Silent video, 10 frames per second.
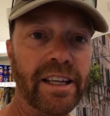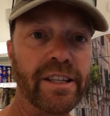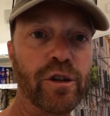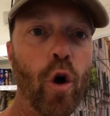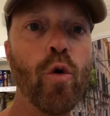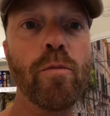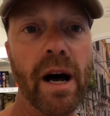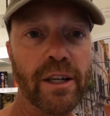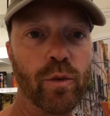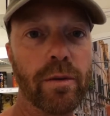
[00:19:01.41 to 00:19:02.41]
so
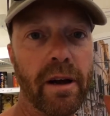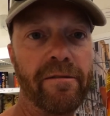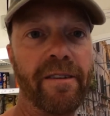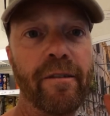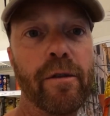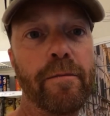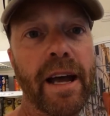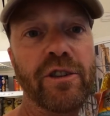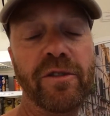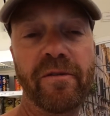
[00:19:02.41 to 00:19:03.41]
much, one of my favorite
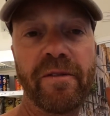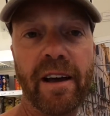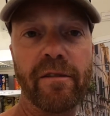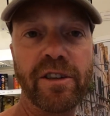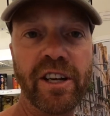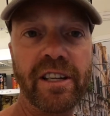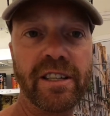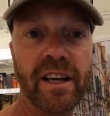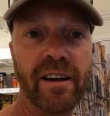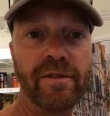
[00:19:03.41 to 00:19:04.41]

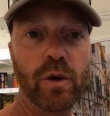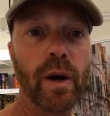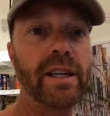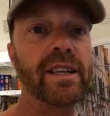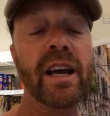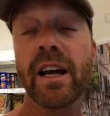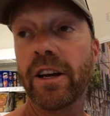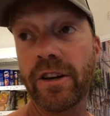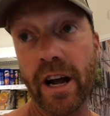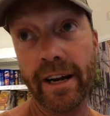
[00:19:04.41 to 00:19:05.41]
beverages of choice,
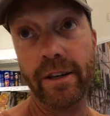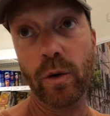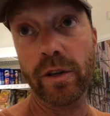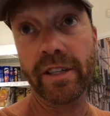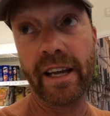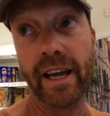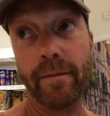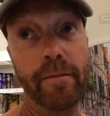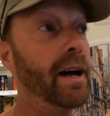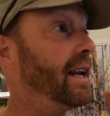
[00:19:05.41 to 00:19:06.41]
not endorsing it,
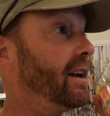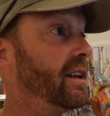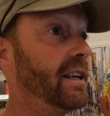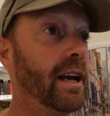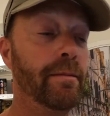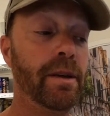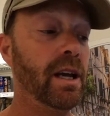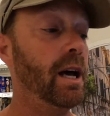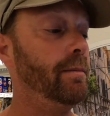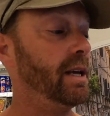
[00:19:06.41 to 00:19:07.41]
but yum
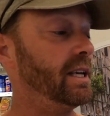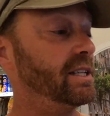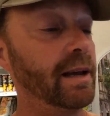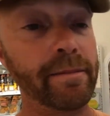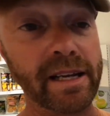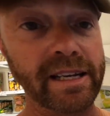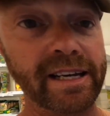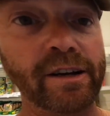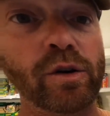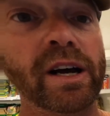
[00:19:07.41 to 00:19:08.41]
yum, is San
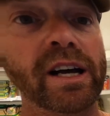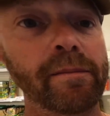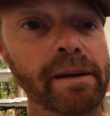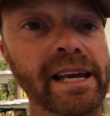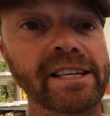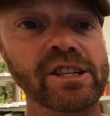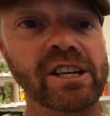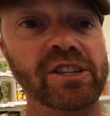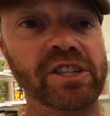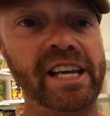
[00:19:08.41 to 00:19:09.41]
Benedetto peach
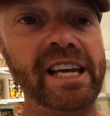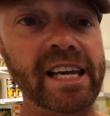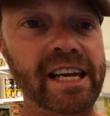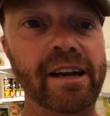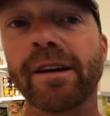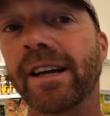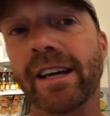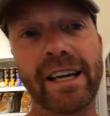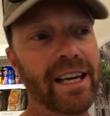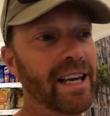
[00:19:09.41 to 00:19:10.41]
tea.
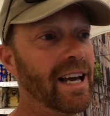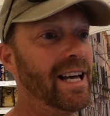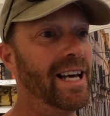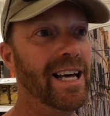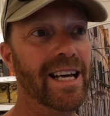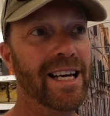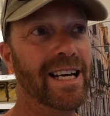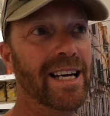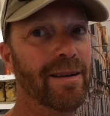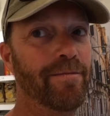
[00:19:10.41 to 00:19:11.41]

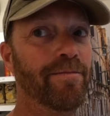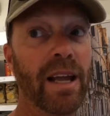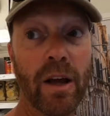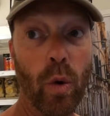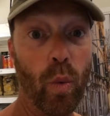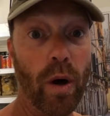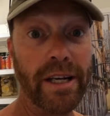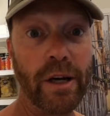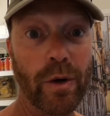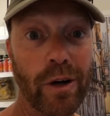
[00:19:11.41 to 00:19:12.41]
Yum,
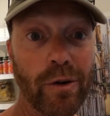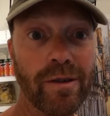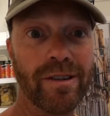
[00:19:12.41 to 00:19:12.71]
€1.